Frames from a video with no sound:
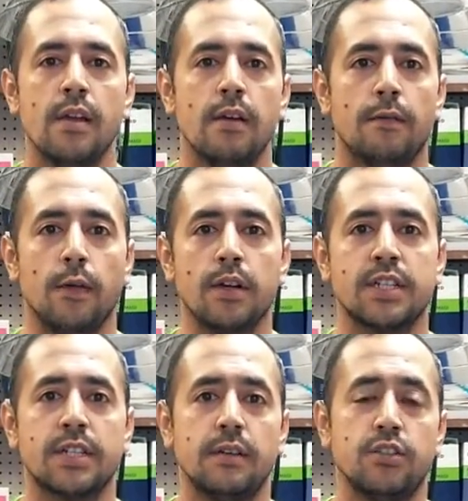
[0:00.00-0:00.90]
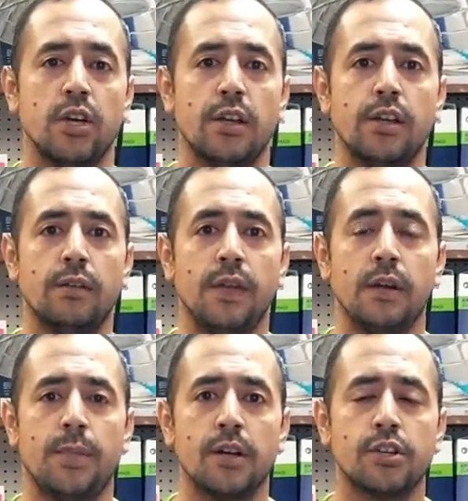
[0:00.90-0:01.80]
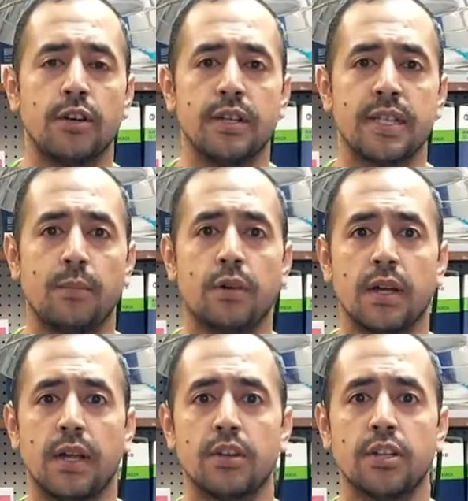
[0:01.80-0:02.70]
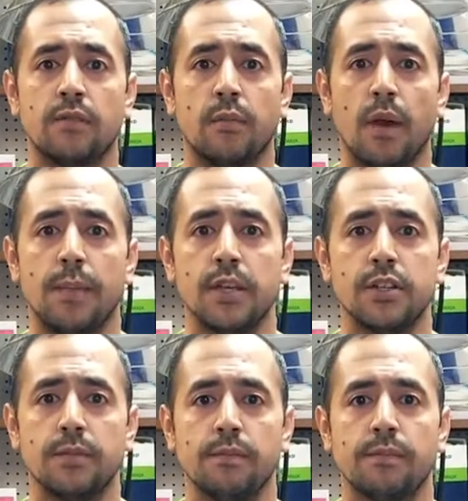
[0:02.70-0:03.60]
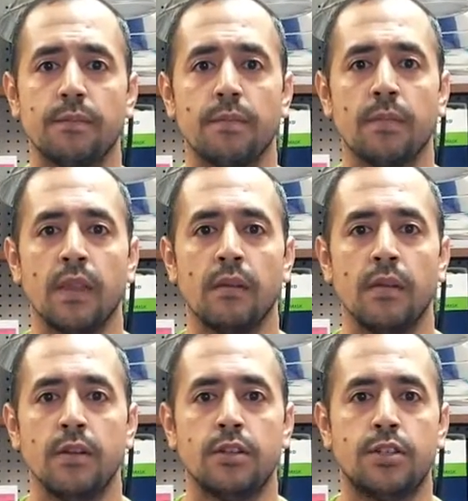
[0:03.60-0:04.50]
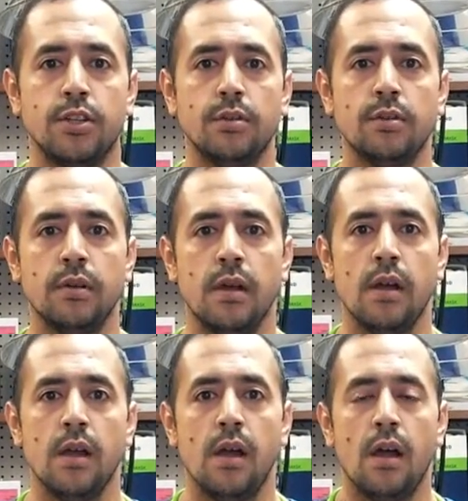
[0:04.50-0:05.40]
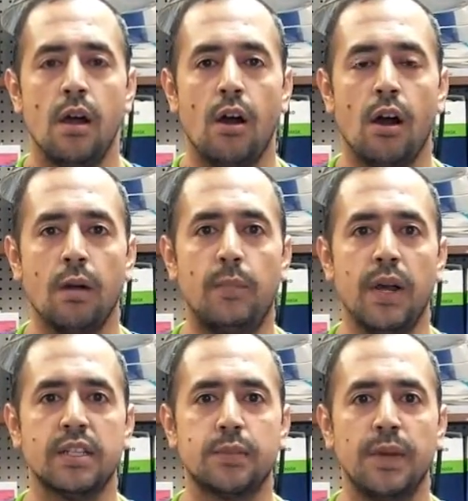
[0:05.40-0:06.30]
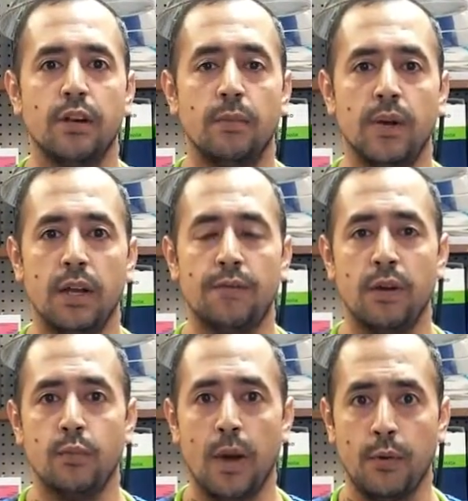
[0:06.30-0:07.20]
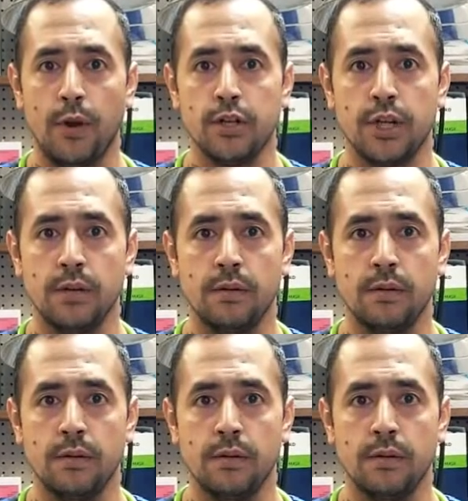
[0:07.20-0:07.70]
First, jugular venipuncture and sample collection from our patient. 2, our blood smear or blood film preparation.